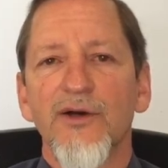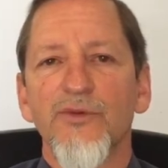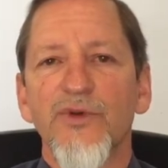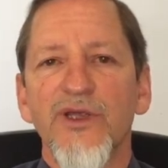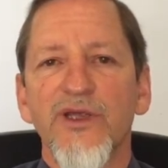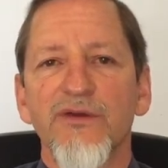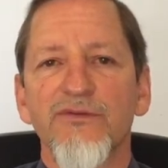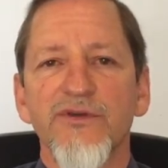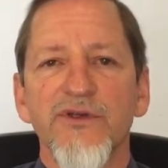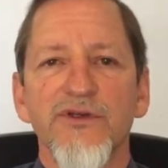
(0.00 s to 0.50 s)

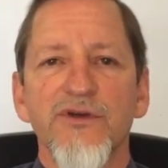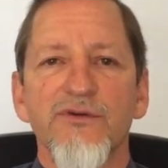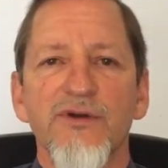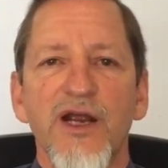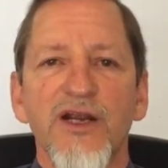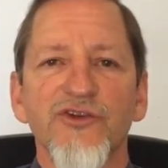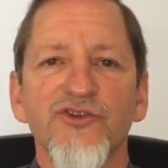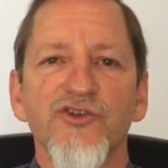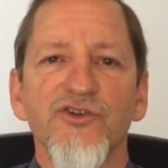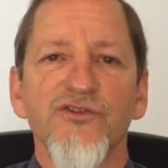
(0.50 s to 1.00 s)
We give you
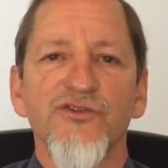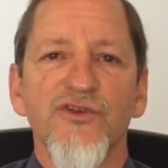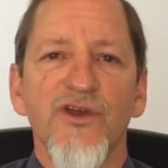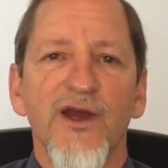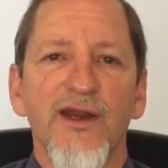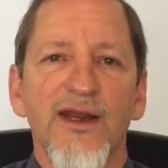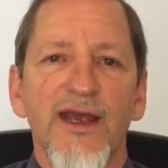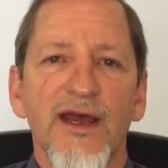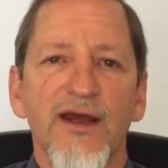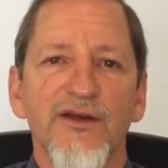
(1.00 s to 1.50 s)
directions
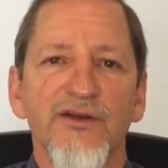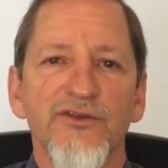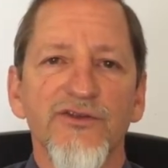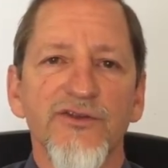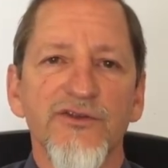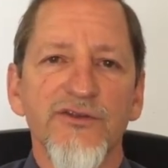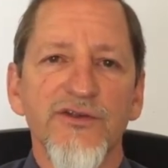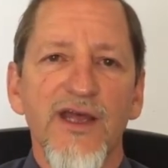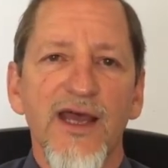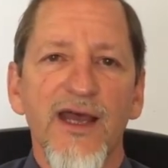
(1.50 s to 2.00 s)
on how to
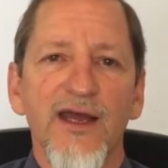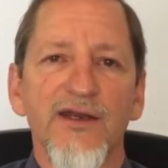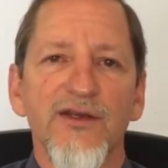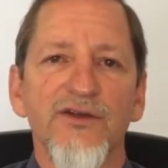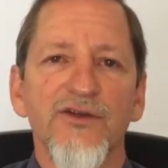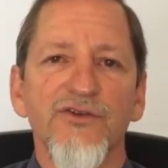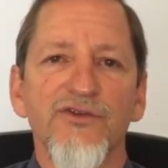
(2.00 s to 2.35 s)
do that.